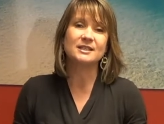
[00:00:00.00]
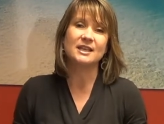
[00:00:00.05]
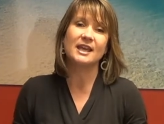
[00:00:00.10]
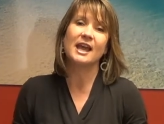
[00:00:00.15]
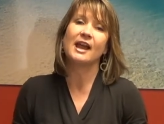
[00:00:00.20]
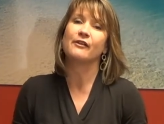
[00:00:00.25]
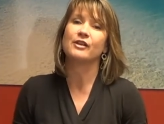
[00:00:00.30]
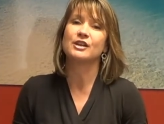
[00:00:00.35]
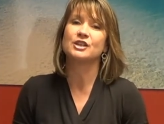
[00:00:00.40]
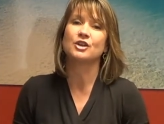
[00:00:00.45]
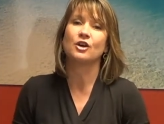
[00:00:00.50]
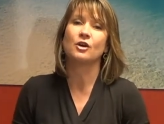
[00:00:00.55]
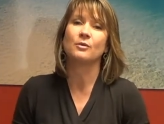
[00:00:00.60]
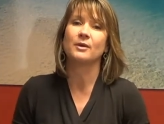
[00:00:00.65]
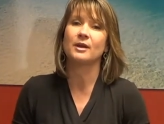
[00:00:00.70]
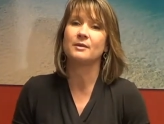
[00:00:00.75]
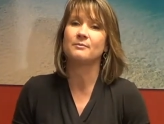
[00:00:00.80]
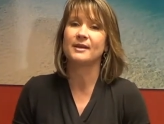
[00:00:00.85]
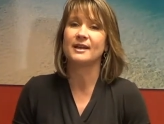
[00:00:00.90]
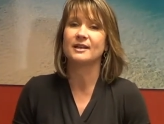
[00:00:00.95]
to Gary Top
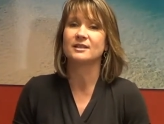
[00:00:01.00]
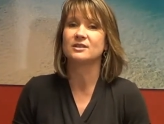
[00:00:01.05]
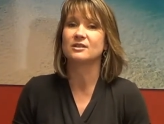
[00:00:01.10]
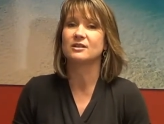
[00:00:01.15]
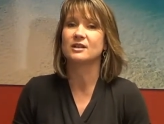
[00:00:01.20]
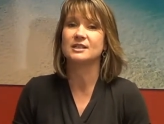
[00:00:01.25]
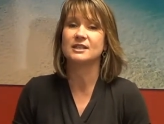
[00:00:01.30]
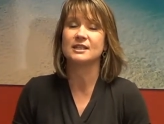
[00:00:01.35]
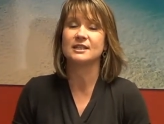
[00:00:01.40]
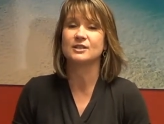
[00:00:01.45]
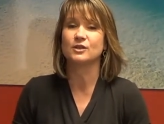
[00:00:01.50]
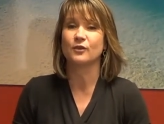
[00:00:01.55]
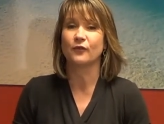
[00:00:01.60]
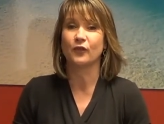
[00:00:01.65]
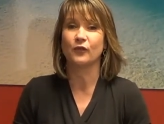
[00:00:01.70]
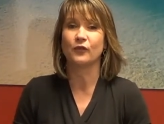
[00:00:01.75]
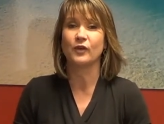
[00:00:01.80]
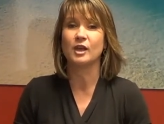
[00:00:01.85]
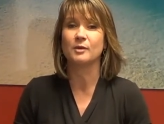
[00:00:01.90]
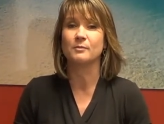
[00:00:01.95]
and bounce ideas off
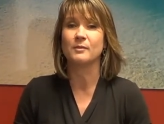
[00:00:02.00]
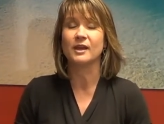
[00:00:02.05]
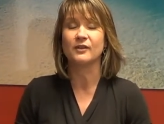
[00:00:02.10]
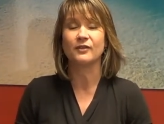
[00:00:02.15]
of him.